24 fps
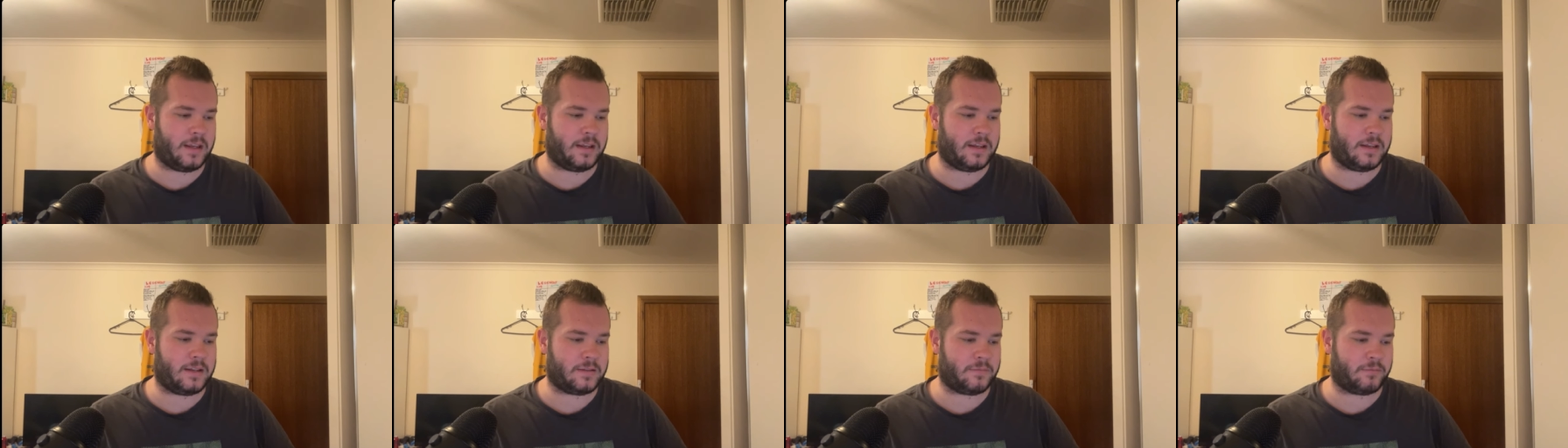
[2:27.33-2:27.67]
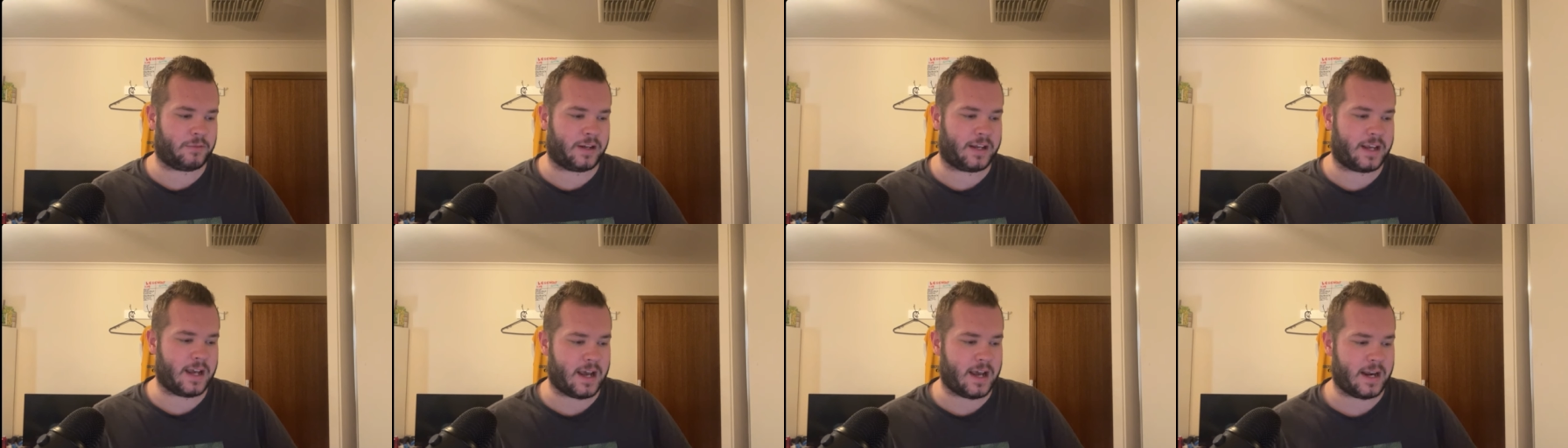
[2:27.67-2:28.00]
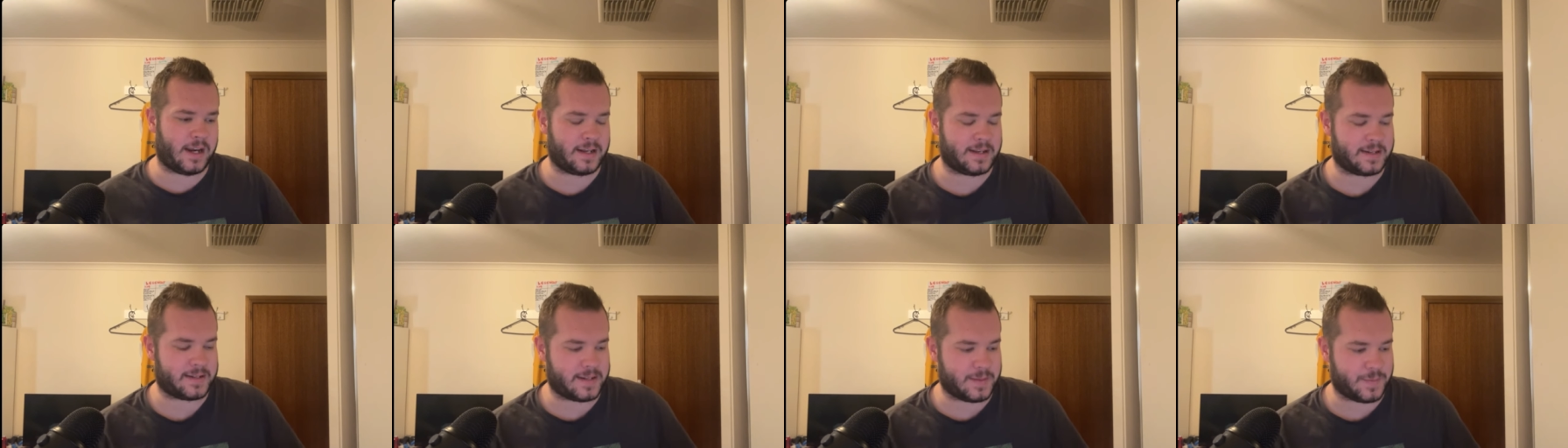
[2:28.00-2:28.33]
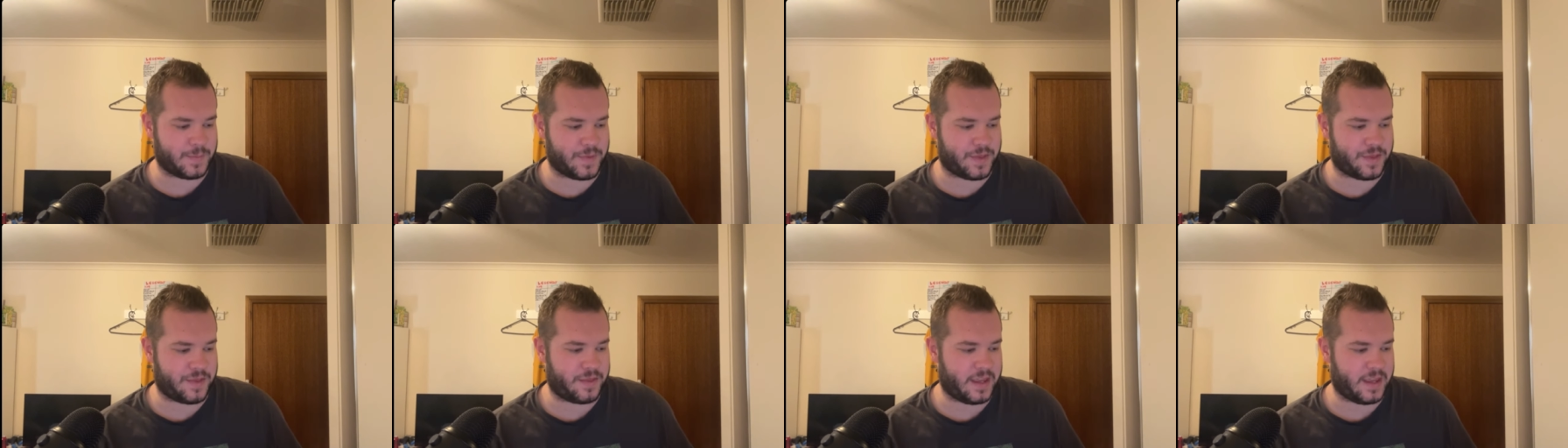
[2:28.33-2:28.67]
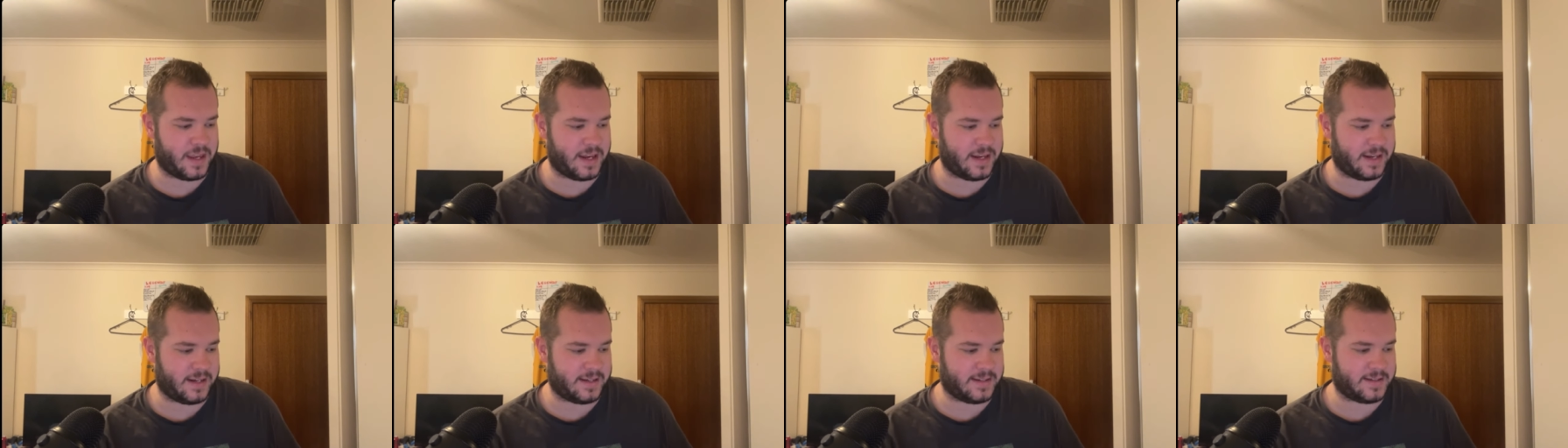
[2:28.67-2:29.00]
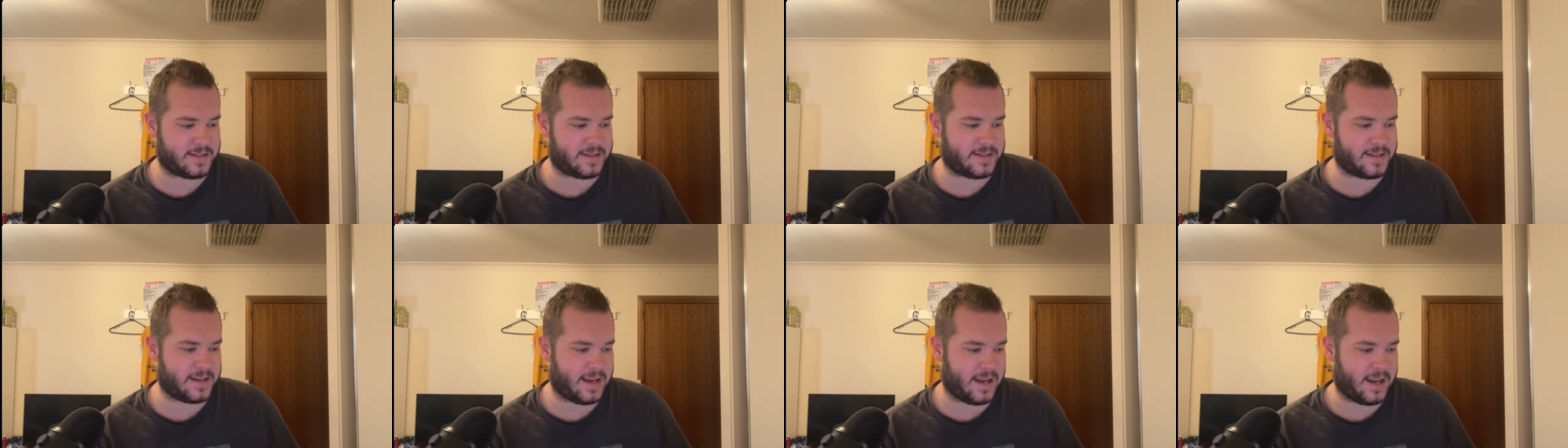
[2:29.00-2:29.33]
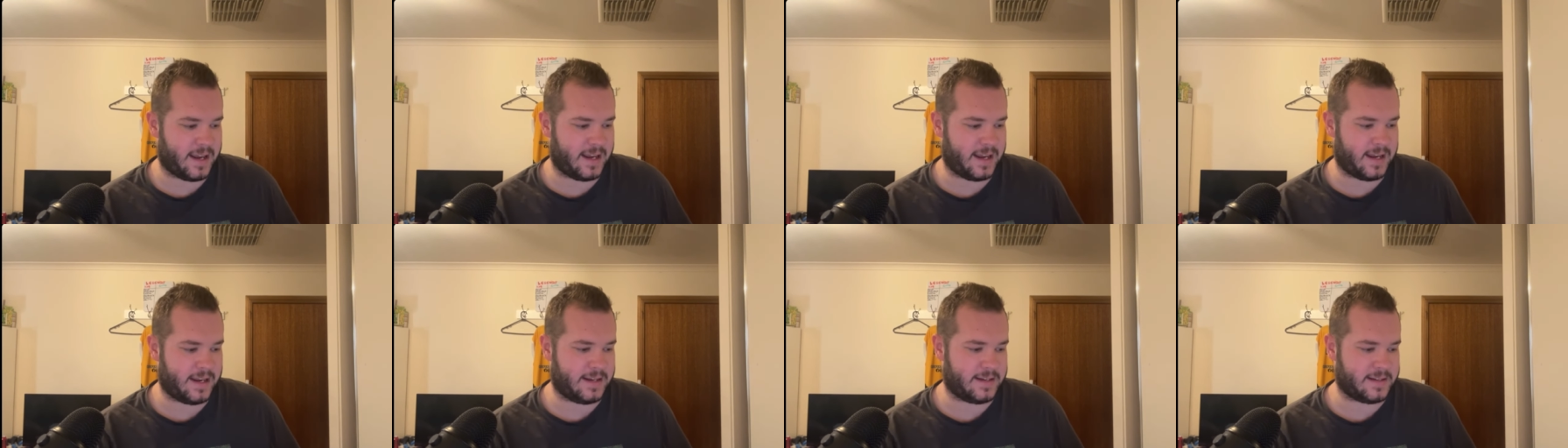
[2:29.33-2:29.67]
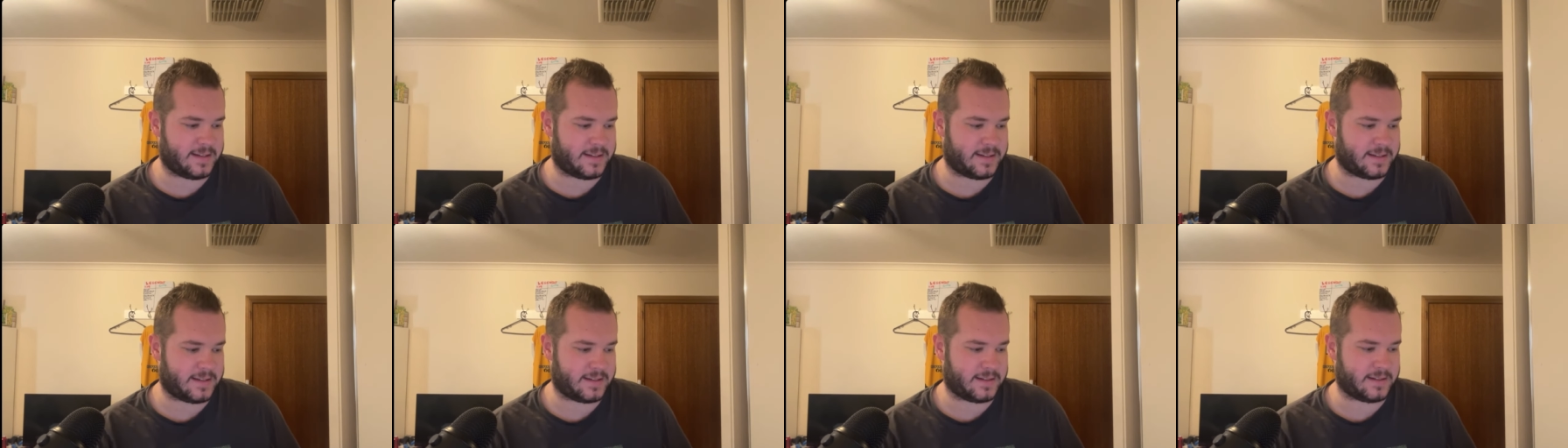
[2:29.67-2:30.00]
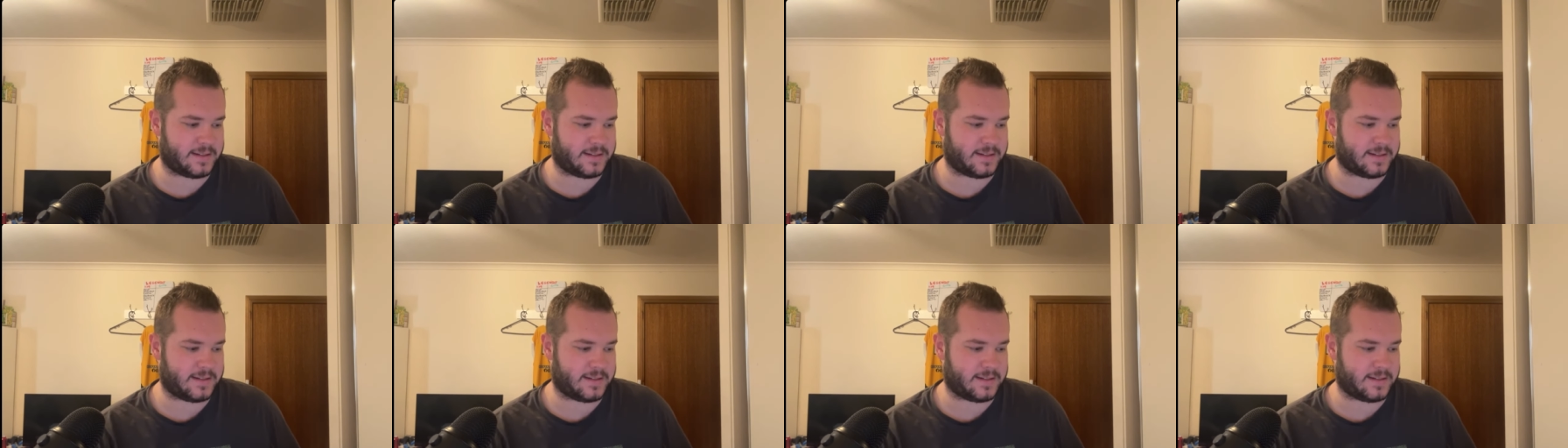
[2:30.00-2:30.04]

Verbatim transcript: regarding some things, and